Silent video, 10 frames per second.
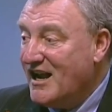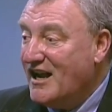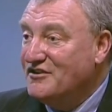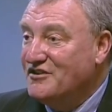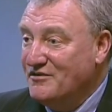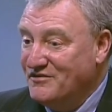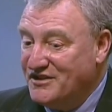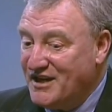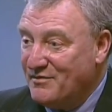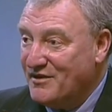and don't
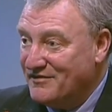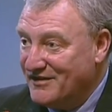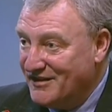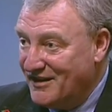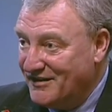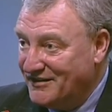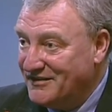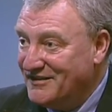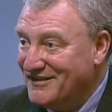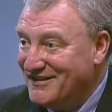step over the line
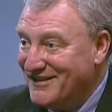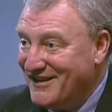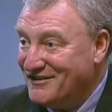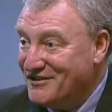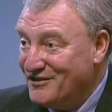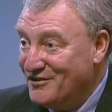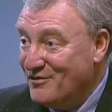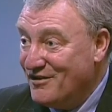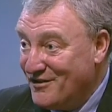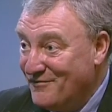until
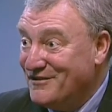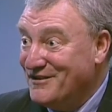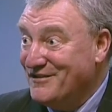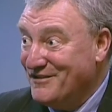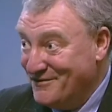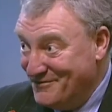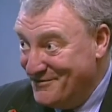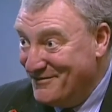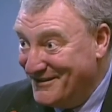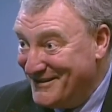you are confident that you
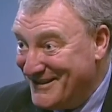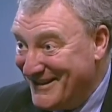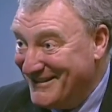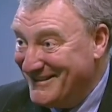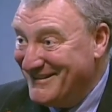do understand.